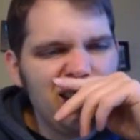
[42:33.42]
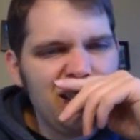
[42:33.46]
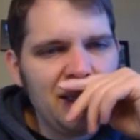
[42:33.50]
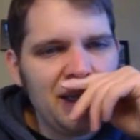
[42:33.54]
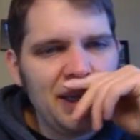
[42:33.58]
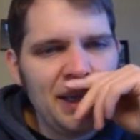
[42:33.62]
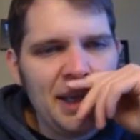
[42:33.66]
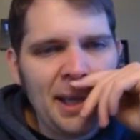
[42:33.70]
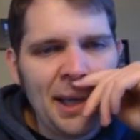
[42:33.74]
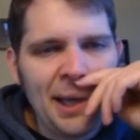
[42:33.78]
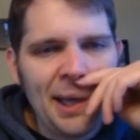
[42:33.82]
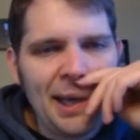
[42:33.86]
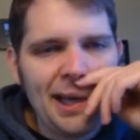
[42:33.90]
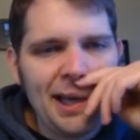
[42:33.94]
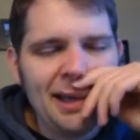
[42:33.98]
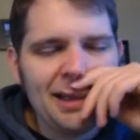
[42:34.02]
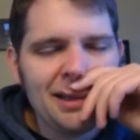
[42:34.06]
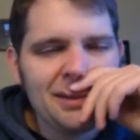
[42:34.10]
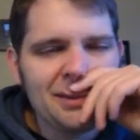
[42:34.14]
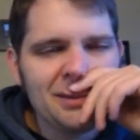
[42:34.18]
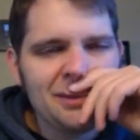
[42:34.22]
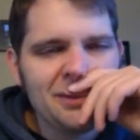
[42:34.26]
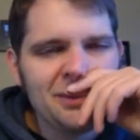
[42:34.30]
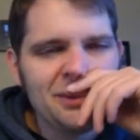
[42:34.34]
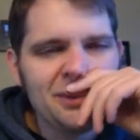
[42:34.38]
Yeah,
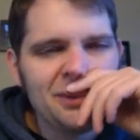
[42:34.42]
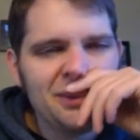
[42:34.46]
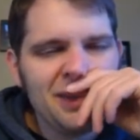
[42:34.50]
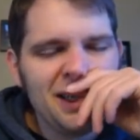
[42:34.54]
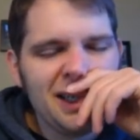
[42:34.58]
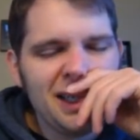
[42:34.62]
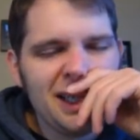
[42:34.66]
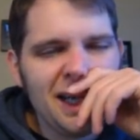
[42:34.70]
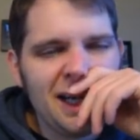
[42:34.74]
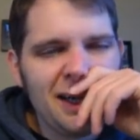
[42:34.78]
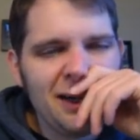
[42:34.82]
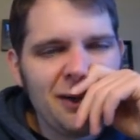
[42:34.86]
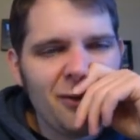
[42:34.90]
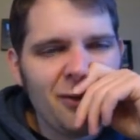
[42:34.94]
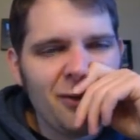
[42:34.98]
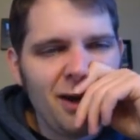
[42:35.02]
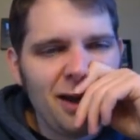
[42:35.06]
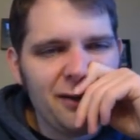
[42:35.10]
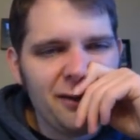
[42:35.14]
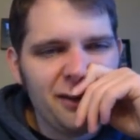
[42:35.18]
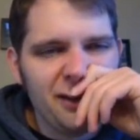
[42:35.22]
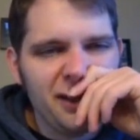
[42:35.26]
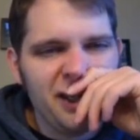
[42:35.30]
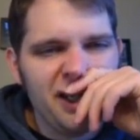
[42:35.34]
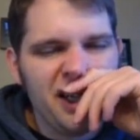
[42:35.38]
I don't know what I
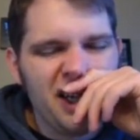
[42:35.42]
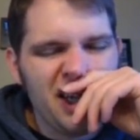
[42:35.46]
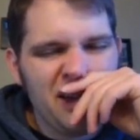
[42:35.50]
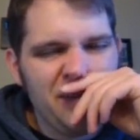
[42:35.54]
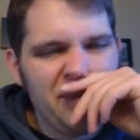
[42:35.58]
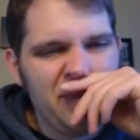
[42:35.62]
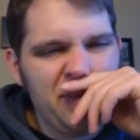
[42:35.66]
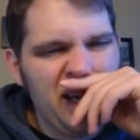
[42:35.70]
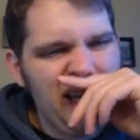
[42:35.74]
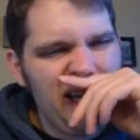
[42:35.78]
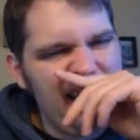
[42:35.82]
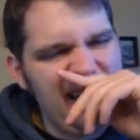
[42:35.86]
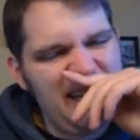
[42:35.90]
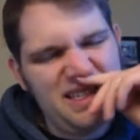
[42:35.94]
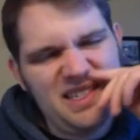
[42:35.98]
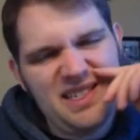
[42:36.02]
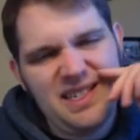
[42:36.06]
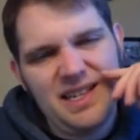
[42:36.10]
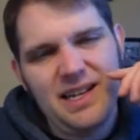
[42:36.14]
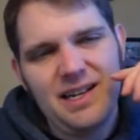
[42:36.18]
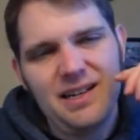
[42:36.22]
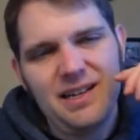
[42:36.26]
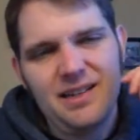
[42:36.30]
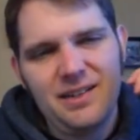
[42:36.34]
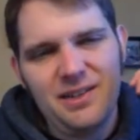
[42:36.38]
would change. Pain is
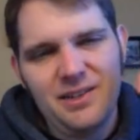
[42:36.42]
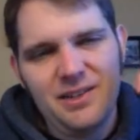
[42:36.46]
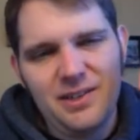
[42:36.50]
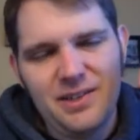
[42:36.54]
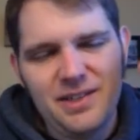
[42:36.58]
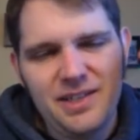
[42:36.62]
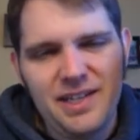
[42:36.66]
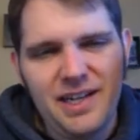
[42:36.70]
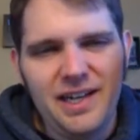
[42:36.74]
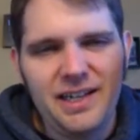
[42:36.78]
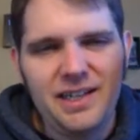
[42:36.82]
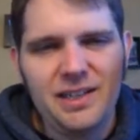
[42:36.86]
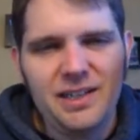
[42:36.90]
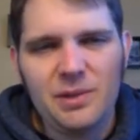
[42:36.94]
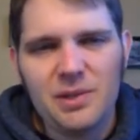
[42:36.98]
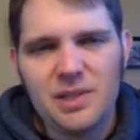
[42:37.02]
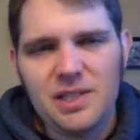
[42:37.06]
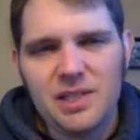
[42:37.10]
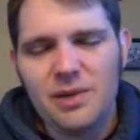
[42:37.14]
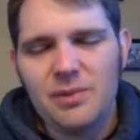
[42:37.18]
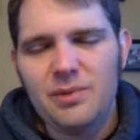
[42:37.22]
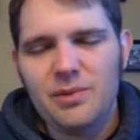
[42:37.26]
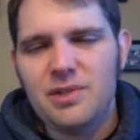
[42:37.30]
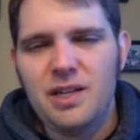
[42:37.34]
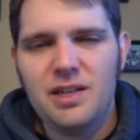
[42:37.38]
not a good diagnosis.
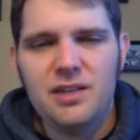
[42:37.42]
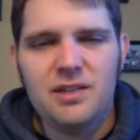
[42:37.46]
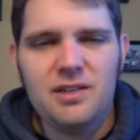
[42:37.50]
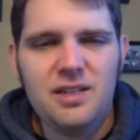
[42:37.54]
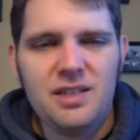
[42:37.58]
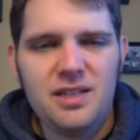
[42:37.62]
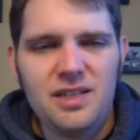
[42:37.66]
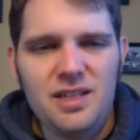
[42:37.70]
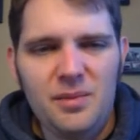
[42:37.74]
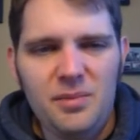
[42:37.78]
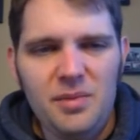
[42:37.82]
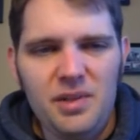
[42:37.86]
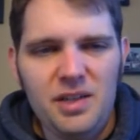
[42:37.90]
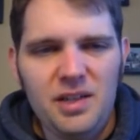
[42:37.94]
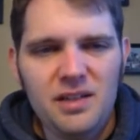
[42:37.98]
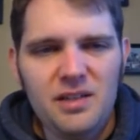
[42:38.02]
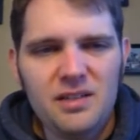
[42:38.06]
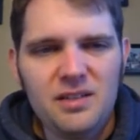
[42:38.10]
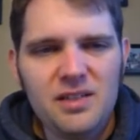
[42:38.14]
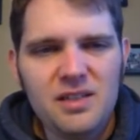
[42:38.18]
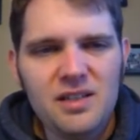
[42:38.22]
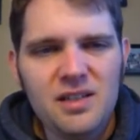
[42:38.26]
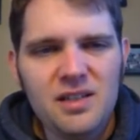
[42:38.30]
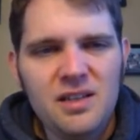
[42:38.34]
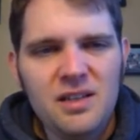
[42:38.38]
I would change it to something
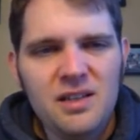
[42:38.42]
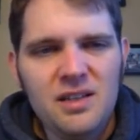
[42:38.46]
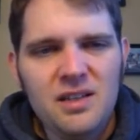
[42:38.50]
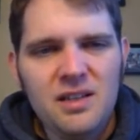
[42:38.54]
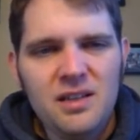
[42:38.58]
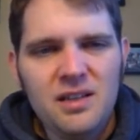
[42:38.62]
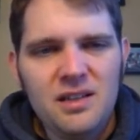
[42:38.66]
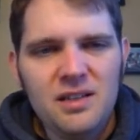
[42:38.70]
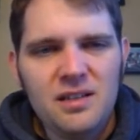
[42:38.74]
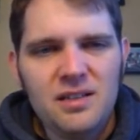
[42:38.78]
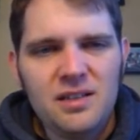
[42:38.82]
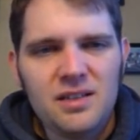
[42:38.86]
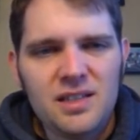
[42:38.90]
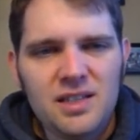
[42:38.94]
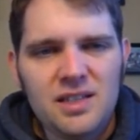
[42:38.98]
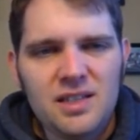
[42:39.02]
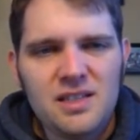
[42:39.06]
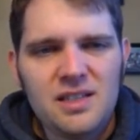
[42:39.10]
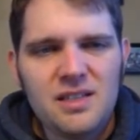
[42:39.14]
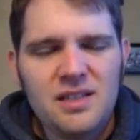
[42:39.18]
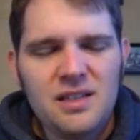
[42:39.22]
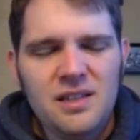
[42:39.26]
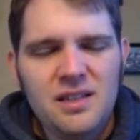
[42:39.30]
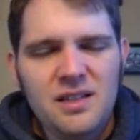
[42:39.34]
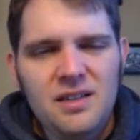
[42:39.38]
else
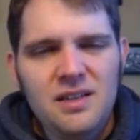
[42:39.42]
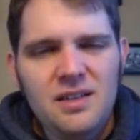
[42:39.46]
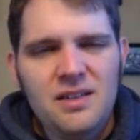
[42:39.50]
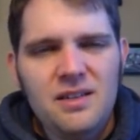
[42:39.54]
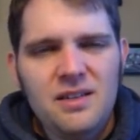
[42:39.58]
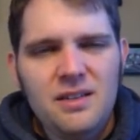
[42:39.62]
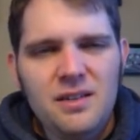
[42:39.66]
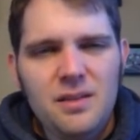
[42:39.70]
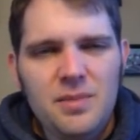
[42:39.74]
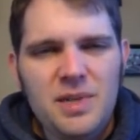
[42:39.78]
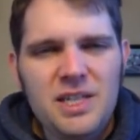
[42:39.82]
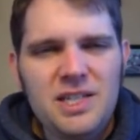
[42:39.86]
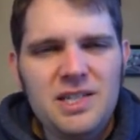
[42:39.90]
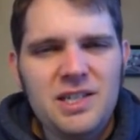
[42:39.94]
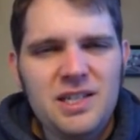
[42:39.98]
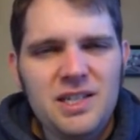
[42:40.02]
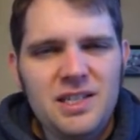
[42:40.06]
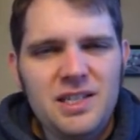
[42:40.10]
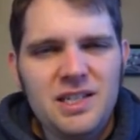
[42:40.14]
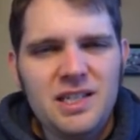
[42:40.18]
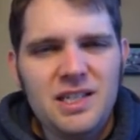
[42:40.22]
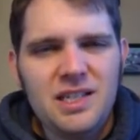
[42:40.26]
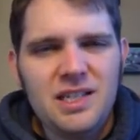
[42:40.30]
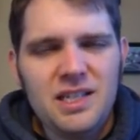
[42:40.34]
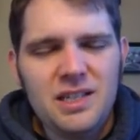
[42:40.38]
because the patient is
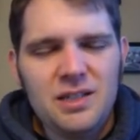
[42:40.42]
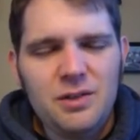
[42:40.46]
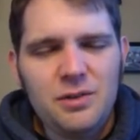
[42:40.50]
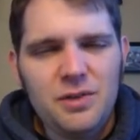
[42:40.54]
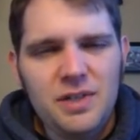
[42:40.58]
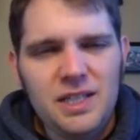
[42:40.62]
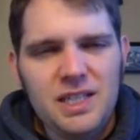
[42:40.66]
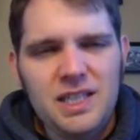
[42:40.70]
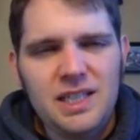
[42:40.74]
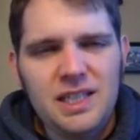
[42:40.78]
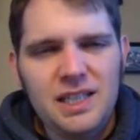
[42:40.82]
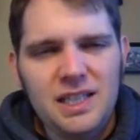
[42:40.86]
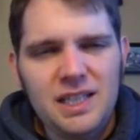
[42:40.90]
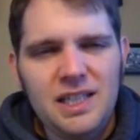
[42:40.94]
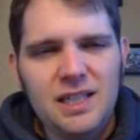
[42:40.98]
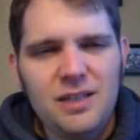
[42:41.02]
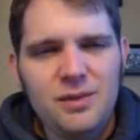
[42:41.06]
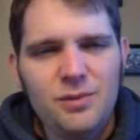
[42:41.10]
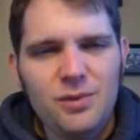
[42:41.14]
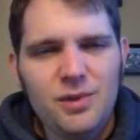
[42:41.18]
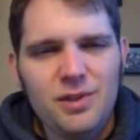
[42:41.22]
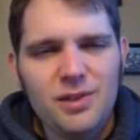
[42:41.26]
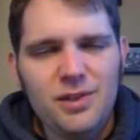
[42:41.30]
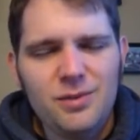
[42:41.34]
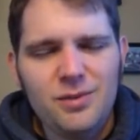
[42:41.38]
increasingly getting
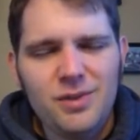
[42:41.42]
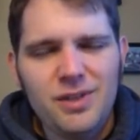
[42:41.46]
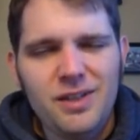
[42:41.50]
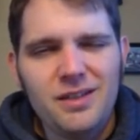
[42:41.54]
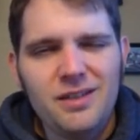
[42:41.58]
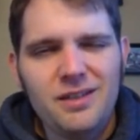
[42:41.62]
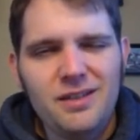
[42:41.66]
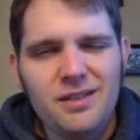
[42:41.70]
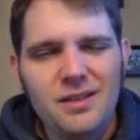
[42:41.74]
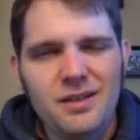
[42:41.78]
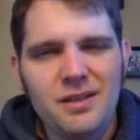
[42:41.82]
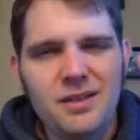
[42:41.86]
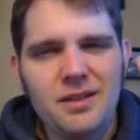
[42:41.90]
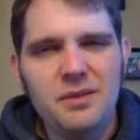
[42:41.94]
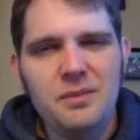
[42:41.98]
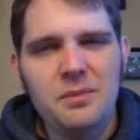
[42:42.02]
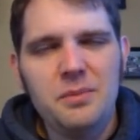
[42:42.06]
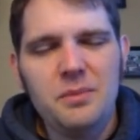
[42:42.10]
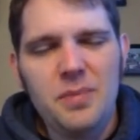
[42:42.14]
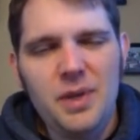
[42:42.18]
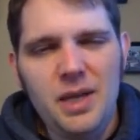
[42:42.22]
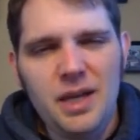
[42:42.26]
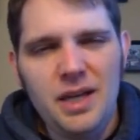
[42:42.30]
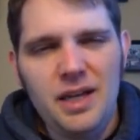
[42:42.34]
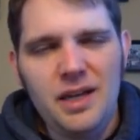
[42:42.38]
worse with
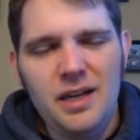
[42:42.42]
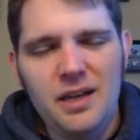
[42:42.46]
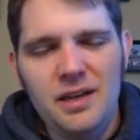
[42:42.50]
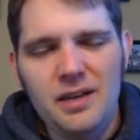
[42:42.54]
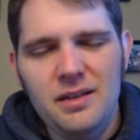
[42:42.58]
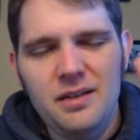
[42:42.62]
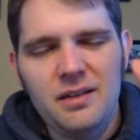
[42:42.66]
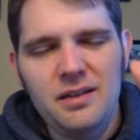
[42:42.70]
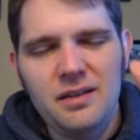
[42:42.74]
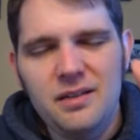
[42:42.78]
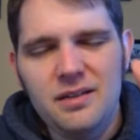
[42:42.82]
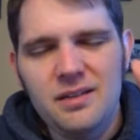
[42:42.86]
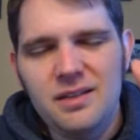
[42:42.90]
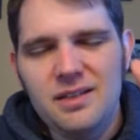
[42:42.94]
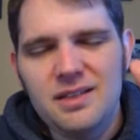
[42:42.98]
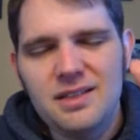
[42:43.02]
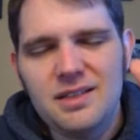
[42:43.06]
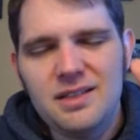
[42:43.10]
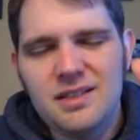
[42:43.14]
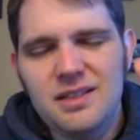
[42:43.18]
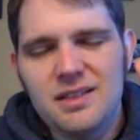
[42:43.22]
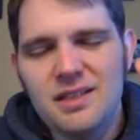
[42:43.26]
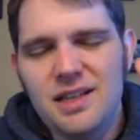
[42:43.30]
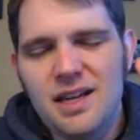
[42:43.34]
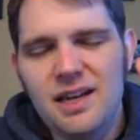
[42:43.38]
pain.
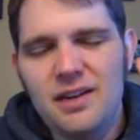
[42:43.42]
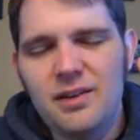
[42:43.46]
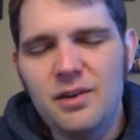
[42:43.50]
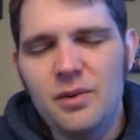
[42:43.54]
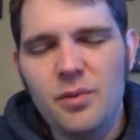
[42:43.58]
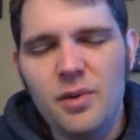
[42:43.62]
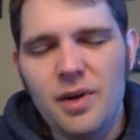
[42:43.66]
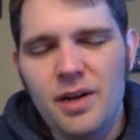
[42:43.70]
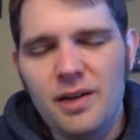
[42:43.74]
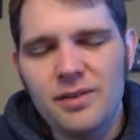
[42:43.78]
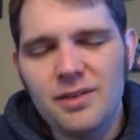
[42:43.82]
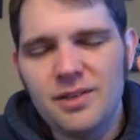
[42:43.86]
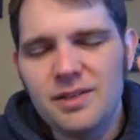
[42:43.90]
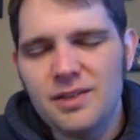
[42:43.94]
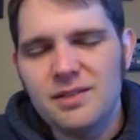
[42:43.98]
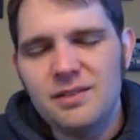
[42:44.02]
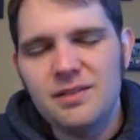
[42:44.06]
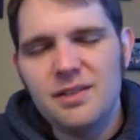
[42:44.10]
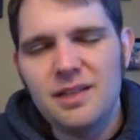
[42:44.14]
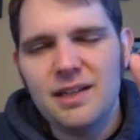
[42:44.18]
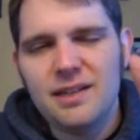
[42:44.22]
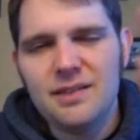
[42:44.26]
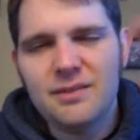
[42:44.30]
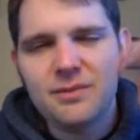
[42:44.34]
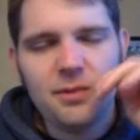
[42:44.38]
I don't know what I'd
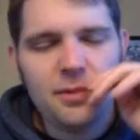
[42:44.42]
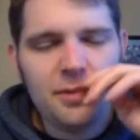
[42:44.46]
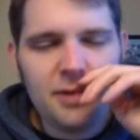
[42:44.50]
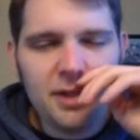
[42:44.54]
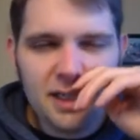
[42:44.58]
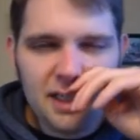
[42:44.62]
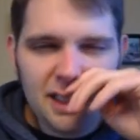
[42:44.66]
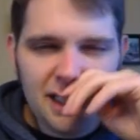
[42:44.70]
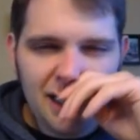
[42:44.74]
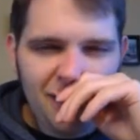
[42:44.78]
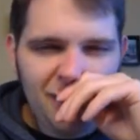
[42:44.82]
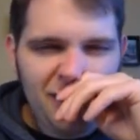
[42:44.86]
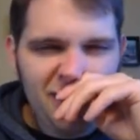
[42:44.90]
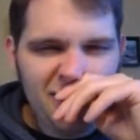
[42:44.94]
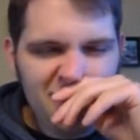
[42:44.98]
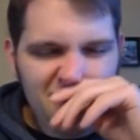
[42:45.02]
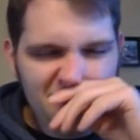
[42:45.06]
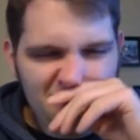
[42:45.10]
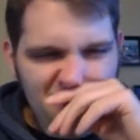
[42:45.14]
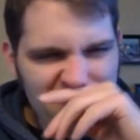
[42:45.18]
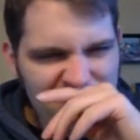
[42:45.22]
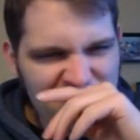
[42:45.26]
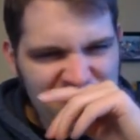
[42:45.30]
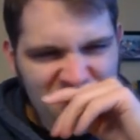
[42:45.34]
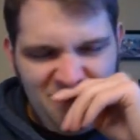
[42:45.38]
replace that with.
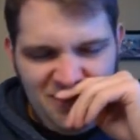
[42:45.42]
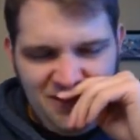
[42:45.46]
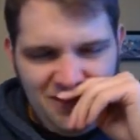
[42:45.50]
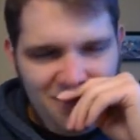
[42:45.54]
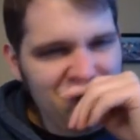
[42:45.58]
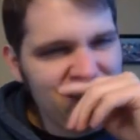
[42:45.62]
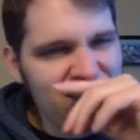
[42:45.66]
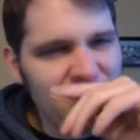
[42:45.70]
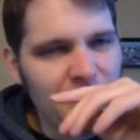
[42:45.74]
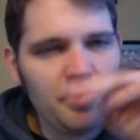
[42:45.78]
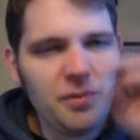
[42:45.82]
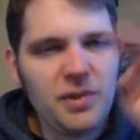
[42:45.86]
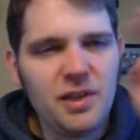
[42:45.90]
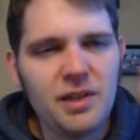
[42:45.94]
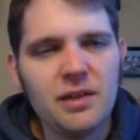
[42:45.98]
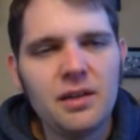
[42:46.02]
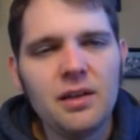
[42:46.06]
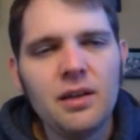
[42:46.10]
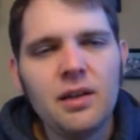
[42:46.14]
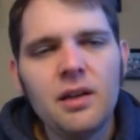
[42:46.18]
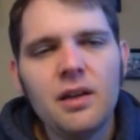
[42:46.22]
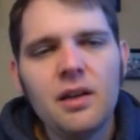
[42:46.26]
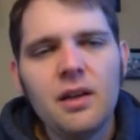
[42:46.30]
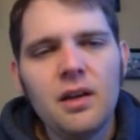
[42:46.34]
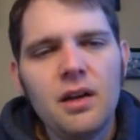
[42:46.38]
Something.
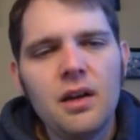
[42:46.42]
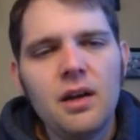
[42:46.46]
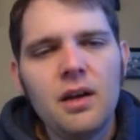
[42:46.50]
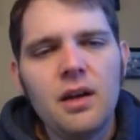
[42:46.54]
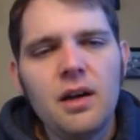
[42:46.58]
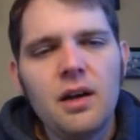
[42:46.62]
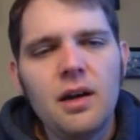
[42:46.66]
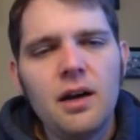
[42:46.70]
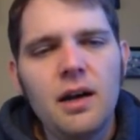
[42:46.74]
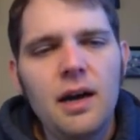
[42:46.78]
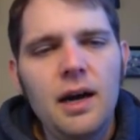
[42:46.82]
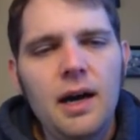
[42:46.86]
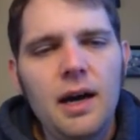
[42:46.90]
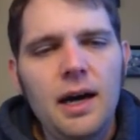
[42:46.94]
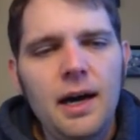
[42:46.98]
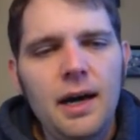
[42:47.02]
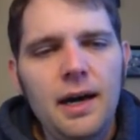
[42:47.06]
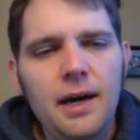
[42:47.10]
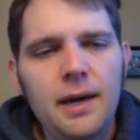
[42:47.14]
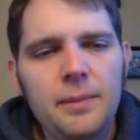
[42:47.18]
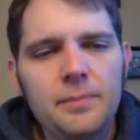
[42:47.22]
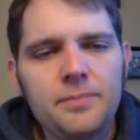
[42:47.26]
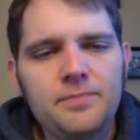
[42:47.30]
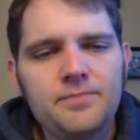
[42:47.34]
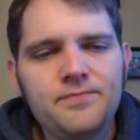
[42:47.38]

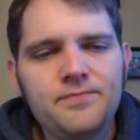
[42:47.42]
I